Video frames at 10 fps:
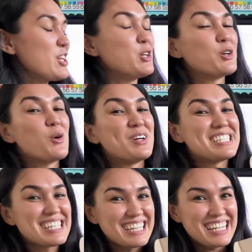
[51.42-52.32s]
You're going
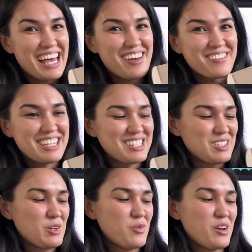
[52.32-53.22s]
to love this
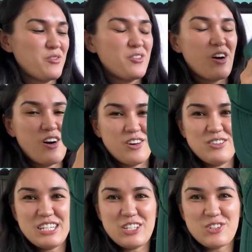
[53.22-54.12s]
new one for all you
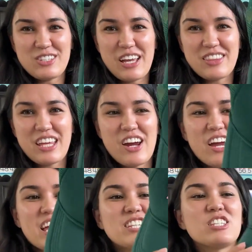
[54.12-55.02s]
teachers out there.
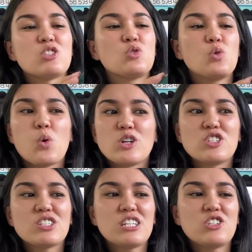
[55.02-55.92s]
It's this
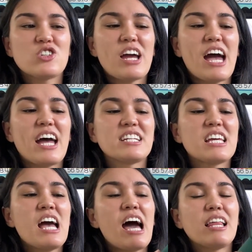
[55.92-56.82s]
gorgeous teacher hat.
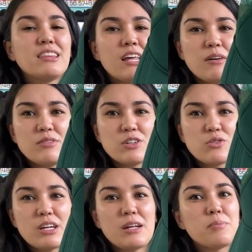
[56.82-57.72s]
I love the
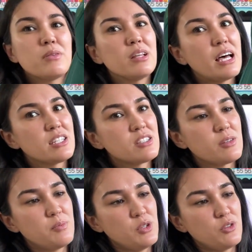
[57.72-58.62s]
green plus the
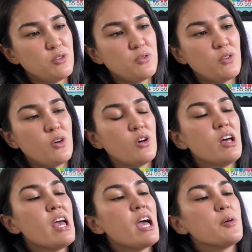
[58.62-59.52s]
beautiful
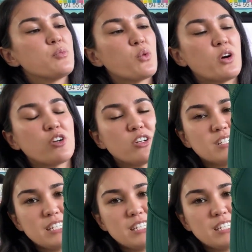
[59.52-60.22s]
embroidered